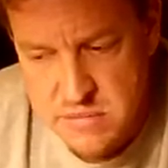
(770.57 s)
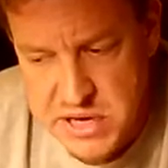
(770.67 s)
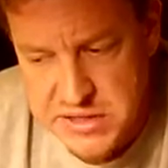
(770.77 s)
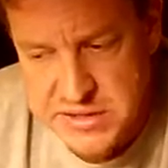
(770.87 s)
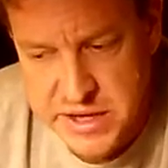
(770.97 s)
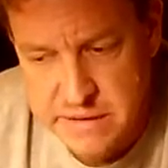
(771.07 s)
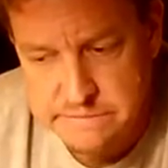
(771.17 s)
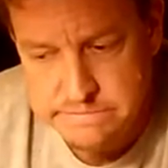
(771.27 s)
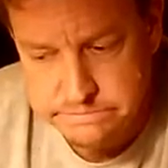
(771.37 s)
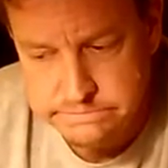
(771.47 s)
But
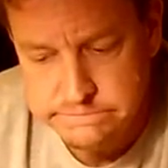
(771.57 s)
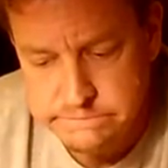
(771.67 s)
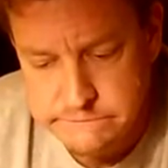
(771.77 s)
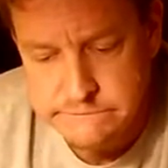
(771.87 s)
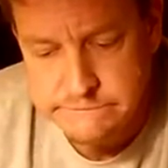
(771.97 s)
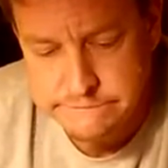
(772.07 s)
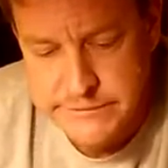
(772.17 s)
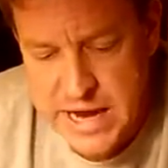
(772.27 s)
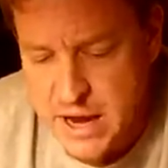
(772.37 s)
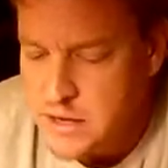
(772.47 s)

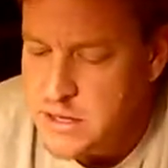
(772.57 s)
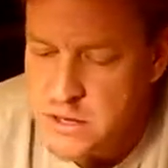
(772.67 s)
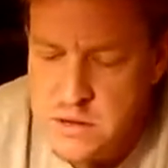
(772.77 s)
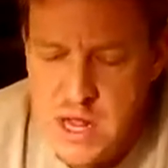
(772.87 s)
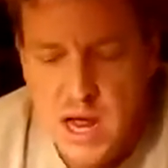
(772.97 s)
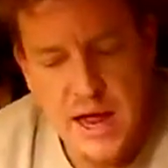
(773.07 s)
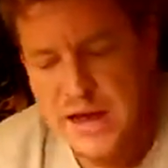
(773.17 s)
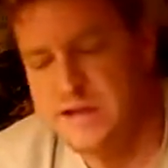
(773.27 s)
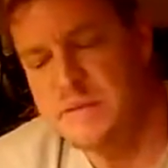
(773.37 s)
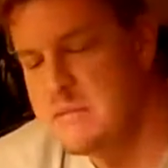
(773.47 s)
yeah, you know, I
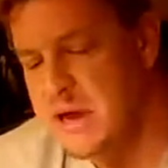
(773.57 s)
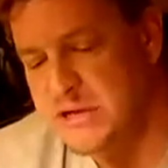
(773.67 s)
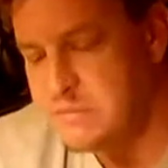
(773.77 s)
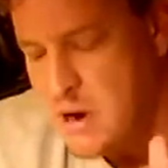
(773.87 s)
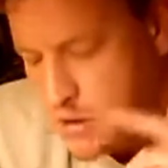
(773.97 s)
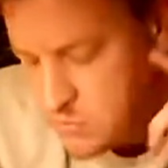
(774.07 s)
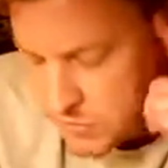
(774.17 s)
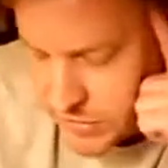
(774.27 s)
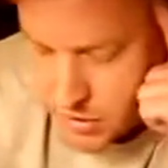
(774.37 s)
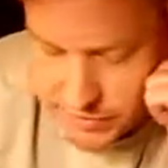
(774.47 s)
guess my biggest
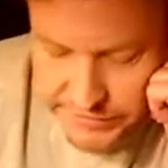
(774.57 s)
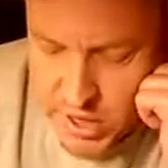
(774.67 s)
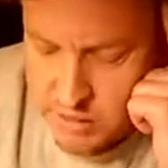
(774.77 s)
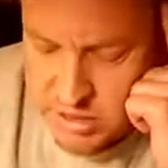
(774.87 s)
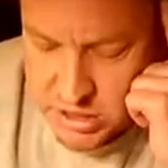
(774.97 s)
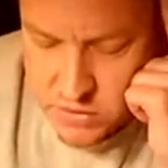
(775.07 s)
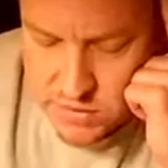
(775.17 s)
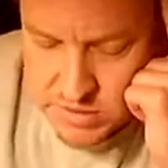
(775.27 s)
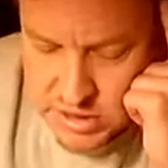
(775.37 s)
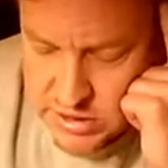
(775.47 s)
problem with all this hobby
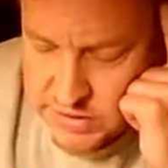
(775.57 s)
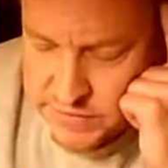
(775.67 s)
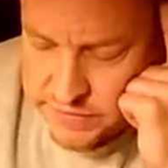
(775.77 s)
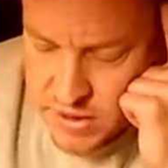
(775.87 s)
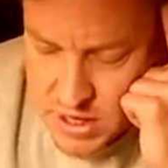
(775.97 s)
equipment is,